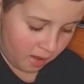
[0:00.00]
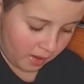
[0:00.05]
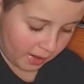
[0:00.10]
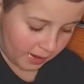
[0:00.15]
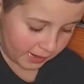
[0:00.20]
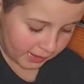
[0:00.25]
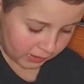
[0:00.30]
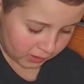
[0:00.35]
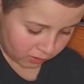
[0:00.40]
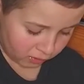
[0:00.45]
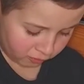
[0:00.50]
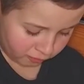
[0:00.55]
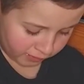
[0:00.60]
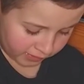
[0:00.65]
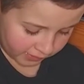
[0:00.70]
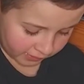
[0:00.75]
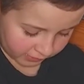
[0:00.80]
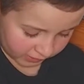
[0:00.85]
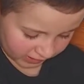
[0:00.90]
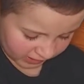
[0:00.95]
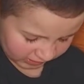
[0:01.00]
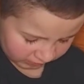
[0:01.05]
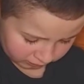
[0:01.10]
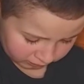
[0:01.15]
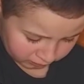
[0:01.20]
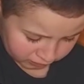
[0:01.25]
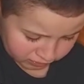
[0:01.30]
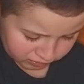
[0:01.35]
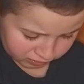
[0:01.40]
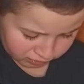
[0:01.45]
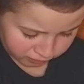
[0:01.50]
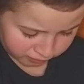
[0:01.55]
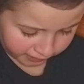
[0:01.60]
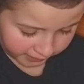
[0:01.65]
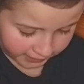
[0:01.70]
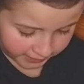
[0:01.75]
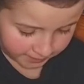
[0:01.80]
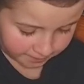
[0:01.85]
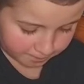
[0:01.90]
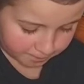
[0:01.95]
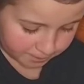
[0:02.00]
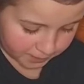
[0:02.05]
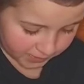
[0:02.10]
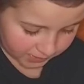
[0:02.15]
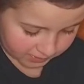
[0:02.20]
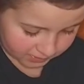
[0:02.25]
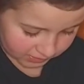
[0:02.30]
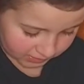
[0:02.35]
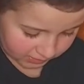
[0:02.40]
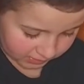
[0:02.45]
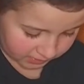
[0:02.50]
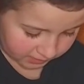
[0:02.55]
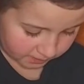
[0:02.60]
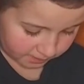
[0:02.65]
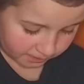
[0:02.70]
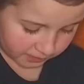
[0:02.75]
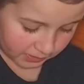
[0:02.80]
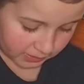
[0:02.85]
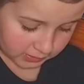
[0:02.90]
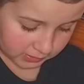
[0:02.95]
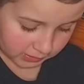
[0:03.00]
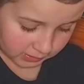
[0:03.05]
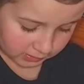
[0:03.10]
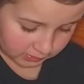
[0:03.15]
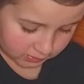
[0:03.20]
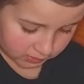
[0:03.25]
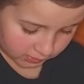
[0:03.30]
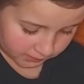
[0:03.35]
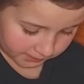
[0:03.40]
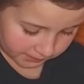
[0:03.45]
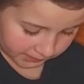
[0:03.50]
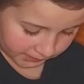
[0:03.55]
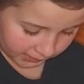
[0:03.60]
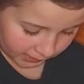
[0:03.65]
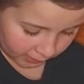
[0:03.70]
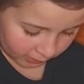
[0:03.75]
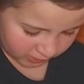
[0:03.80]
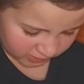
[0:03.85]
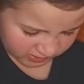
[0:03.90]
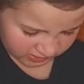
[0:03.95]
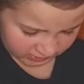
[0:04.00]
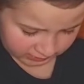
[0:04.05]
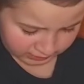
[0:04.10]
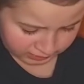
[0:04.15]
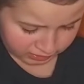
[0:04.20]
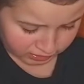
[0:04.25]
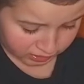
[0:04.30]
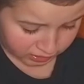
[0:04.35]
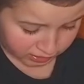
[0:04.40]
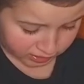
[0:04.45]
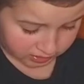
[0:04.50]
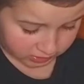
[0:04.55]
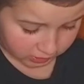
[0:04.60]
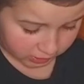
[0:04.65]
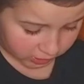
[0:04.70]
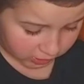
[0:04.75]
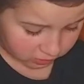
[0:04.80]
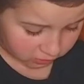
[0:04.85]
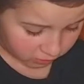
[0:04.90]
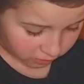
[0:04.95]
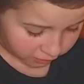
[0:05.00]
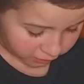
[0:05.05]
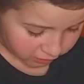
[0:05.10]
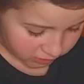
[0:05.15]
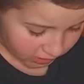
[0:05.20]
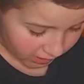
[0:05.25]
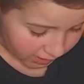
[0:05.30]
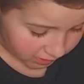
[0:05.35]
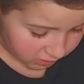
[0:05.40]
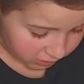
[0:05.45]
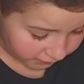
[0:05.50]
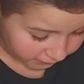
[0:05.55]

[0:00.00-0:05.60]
and was already busy knitting something else. Is that another tank top